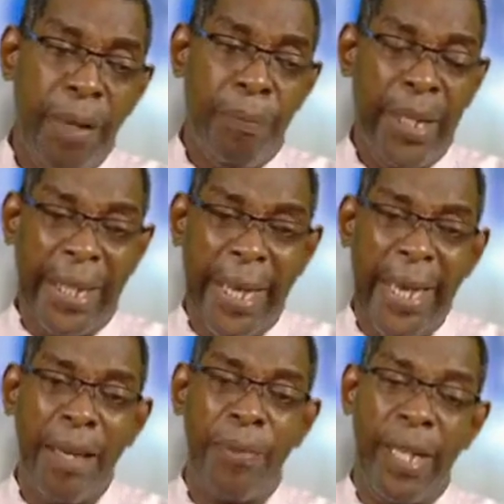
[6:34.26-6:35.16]

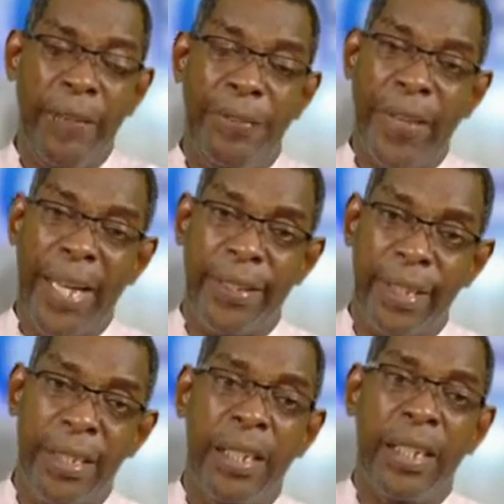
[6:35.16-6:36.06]
became a
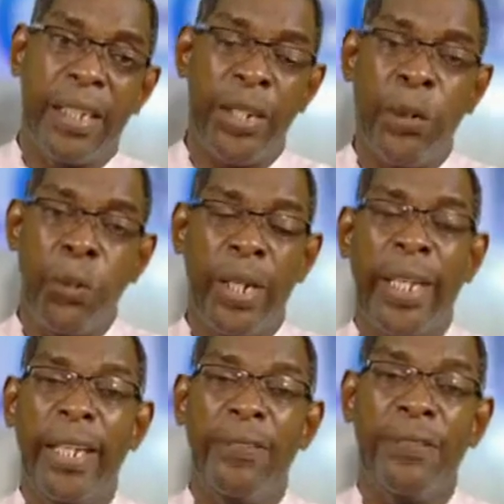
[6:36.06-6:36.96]
father not
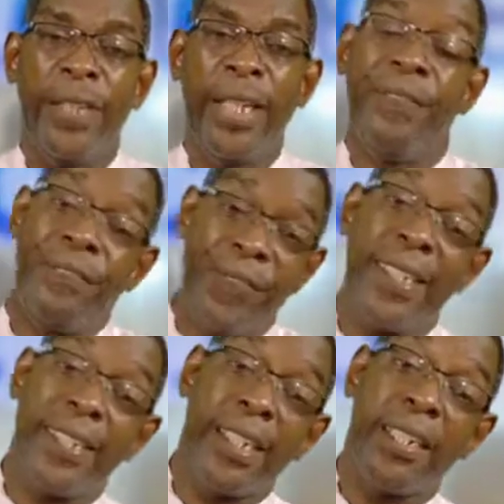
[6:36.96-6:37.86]
only of a
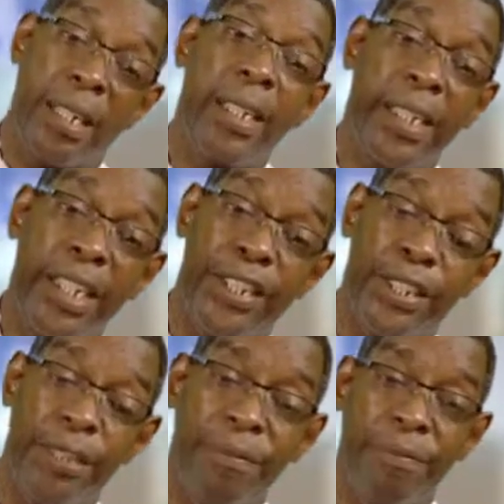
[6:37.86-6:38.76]
physical
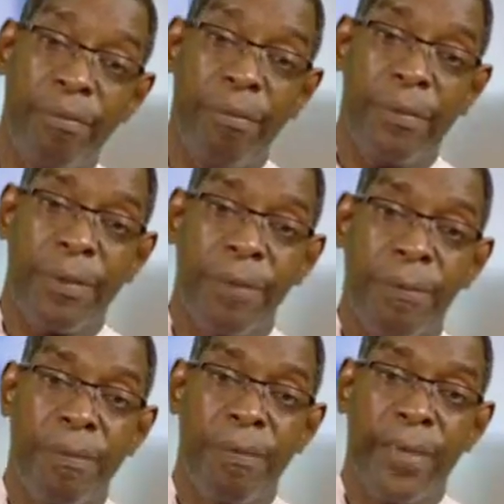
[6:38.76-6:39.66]
nation,
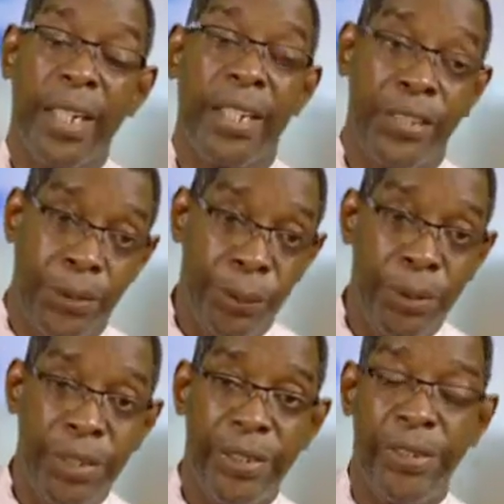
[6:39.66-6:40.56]
the
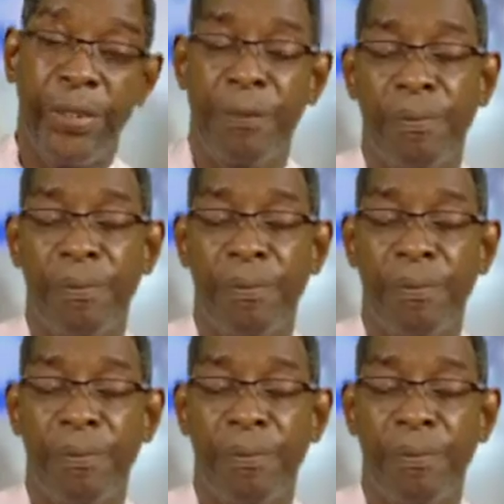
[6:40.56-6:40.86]
Jews,